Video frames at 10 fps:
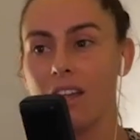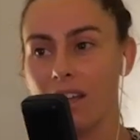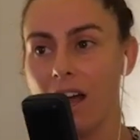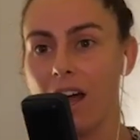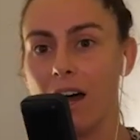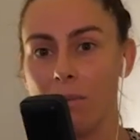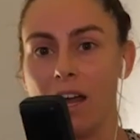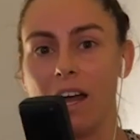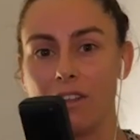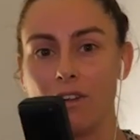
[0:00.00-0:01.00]
uh,
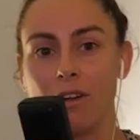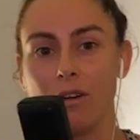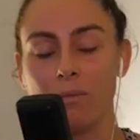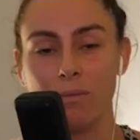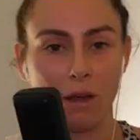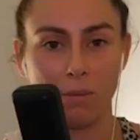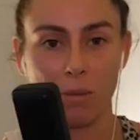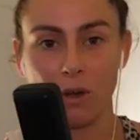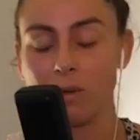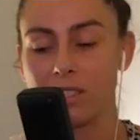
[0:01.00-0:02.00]
my other my
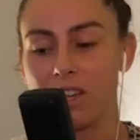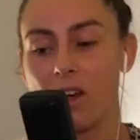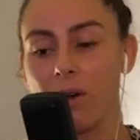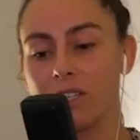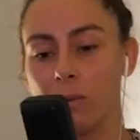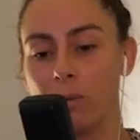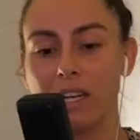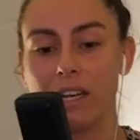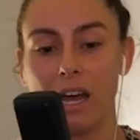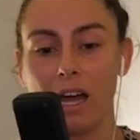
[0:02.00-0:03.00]
opponent was going to
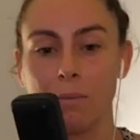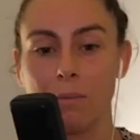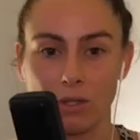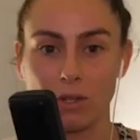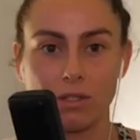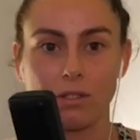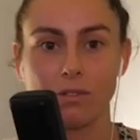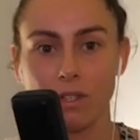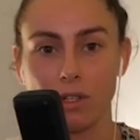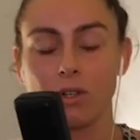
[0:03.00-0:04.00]
win, um, because,
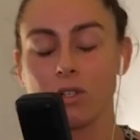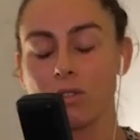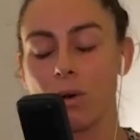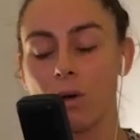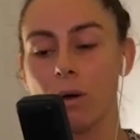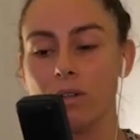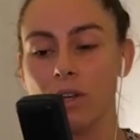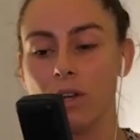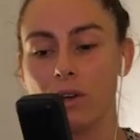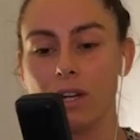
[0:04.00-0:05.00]
you know, she was quite well
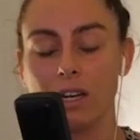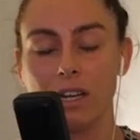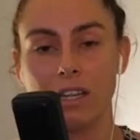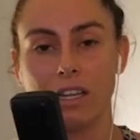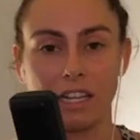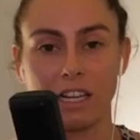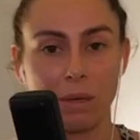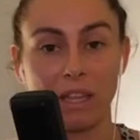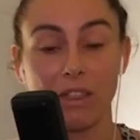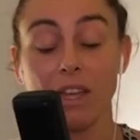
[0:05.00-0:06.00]
known and, and the next
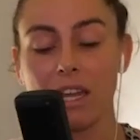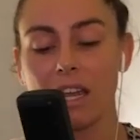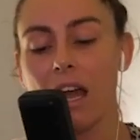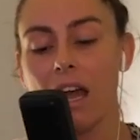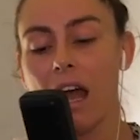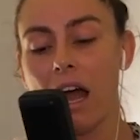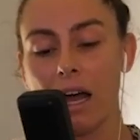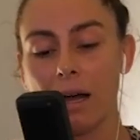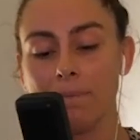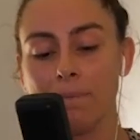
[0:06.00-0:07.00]
big thing.
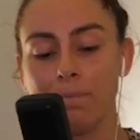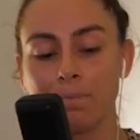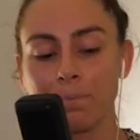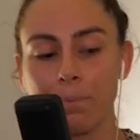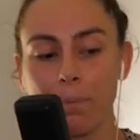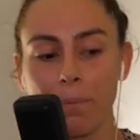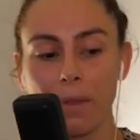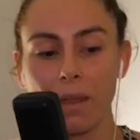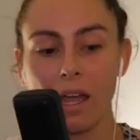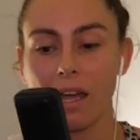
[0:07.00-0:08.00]
Um,
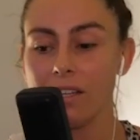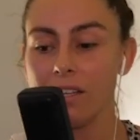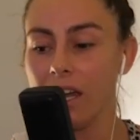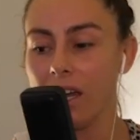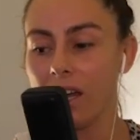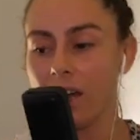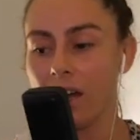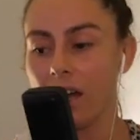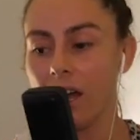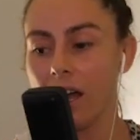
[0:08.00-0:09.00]
and yeah,
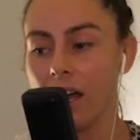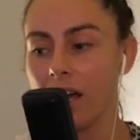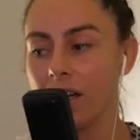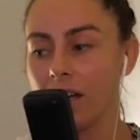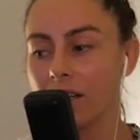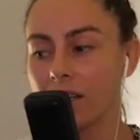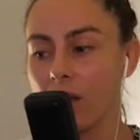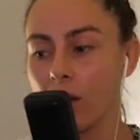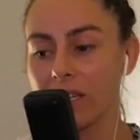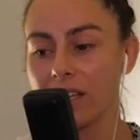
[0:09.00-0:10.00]
uh,
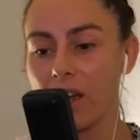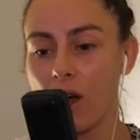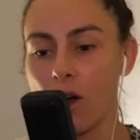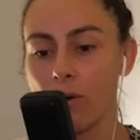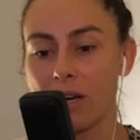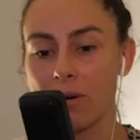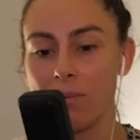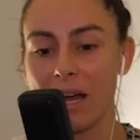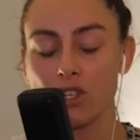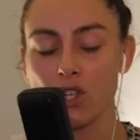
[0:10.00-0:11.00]
going into the gold medal
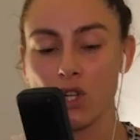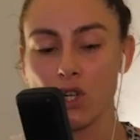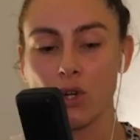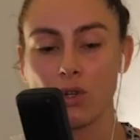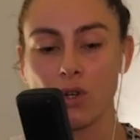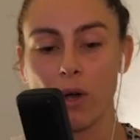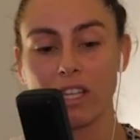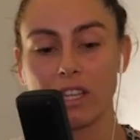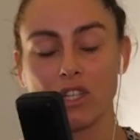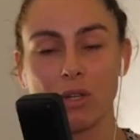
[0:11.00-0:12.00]
match too, knowing
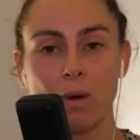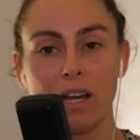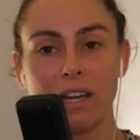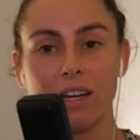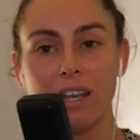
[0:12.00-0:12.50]
that she'd won